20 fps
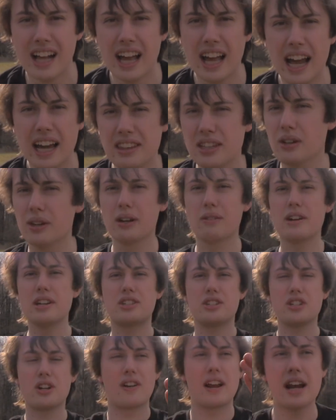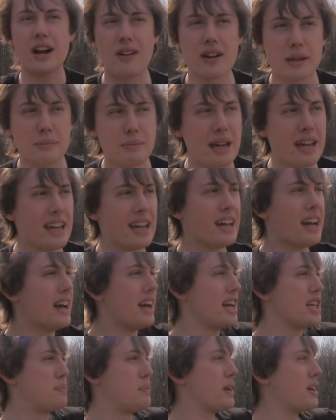And the only reason you're hearing me
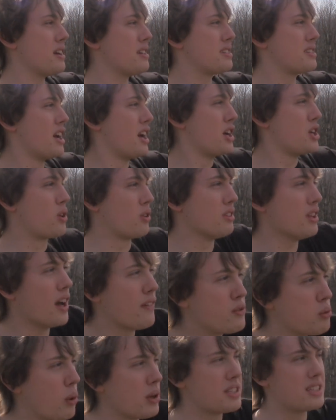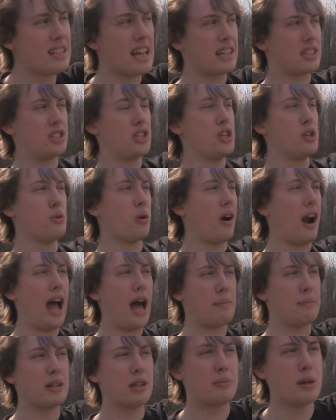is because your loved ones next to you are
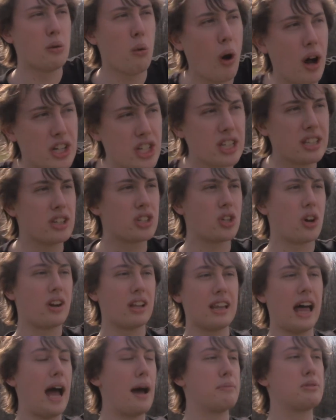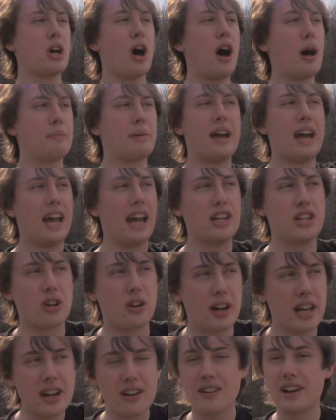happen to be watching this on a laptop and you're
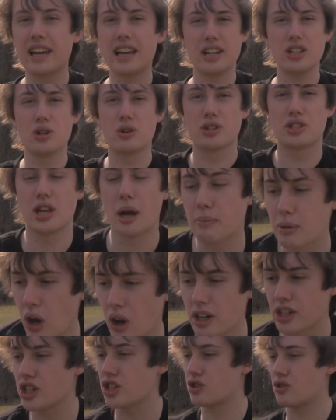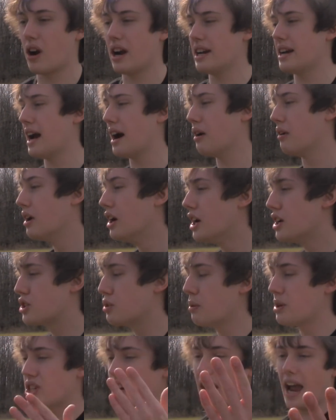hearing it in your subconscious right now. To
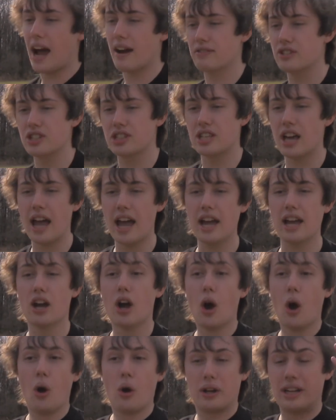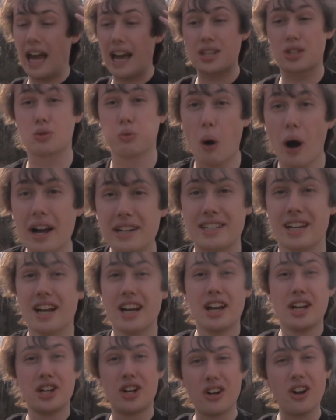which I have to say, guess what?
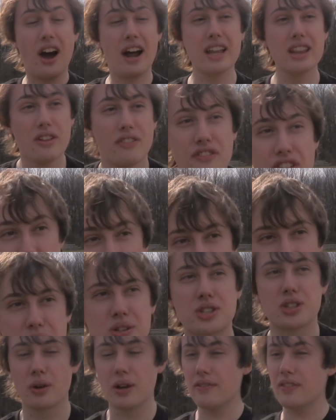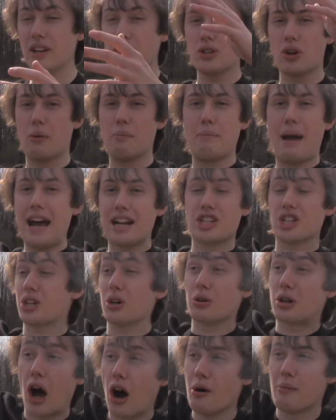You're not in the field, so even in your
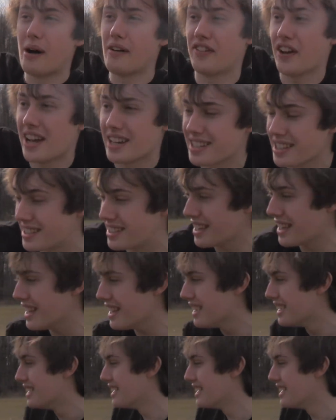magical coma fantasy,